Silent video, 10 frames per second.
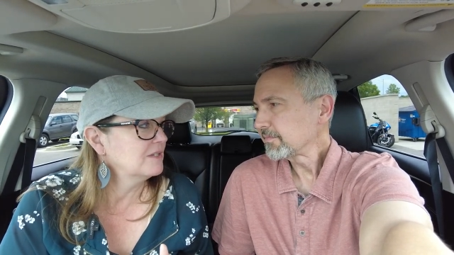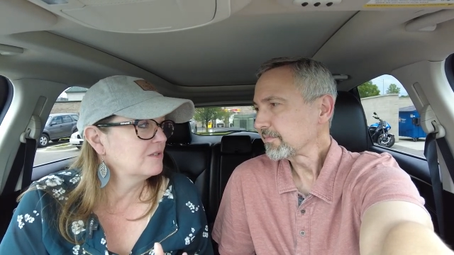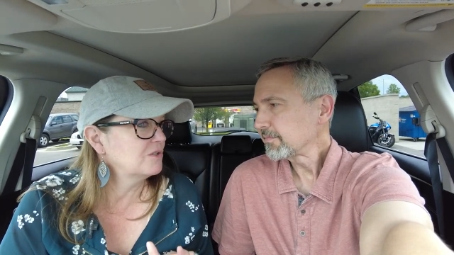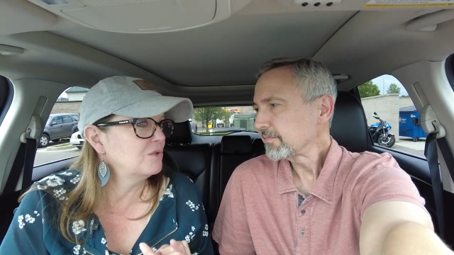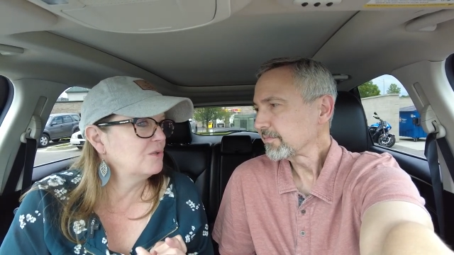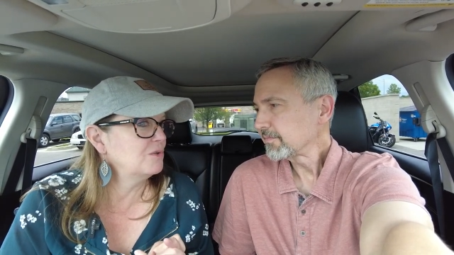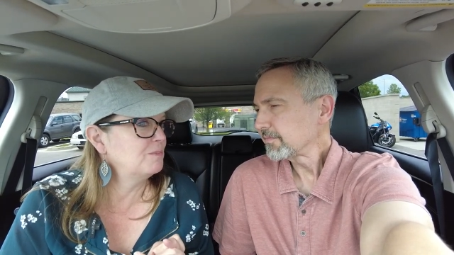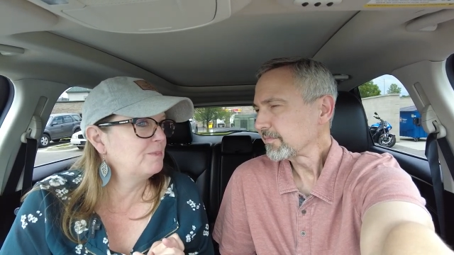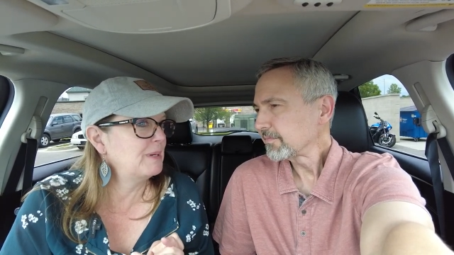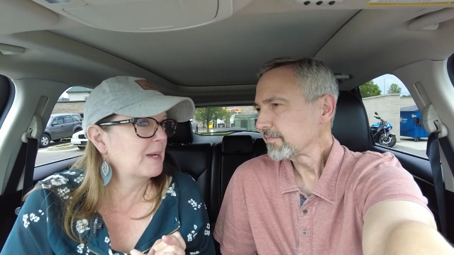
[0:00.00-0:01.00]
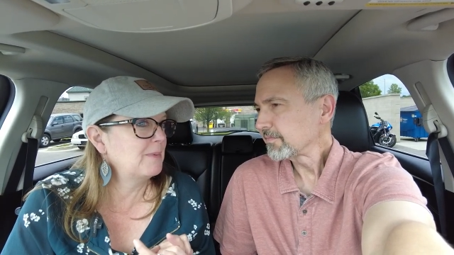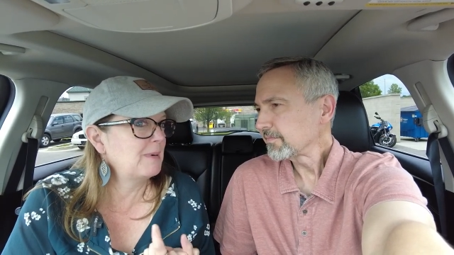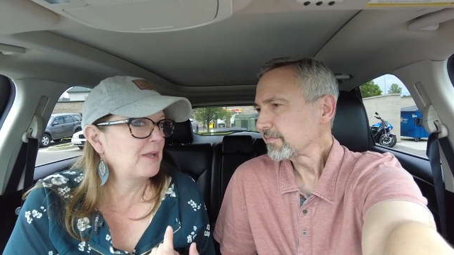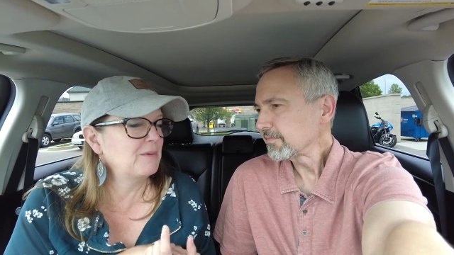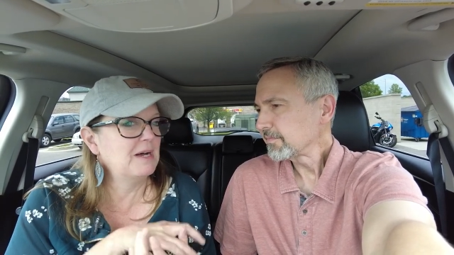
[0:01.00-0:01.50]
Speaker 1: to pick up a
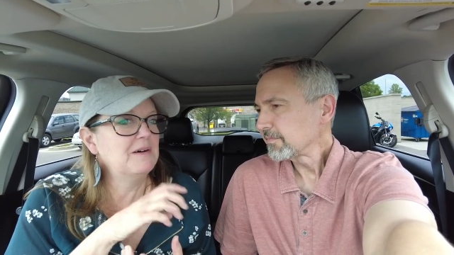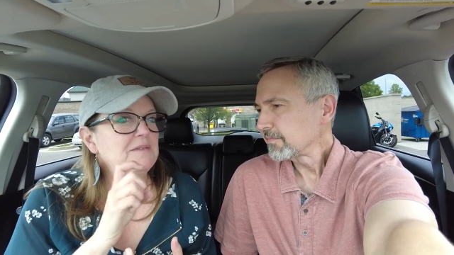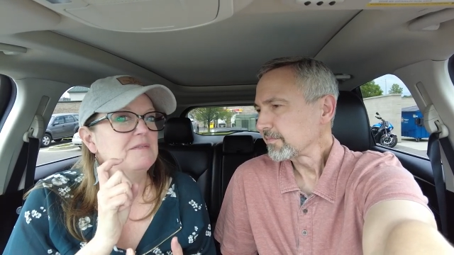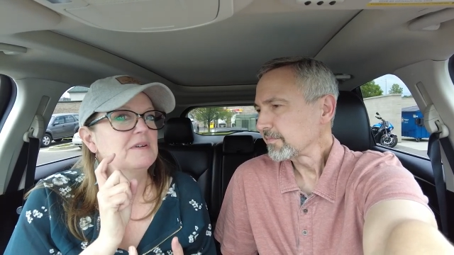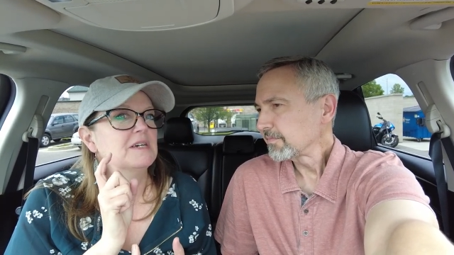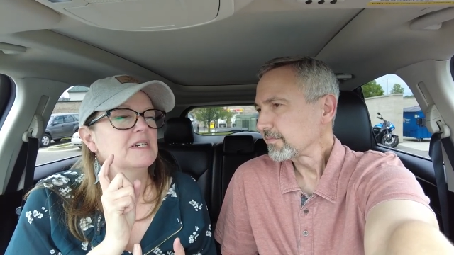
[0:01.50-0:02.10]
bottle of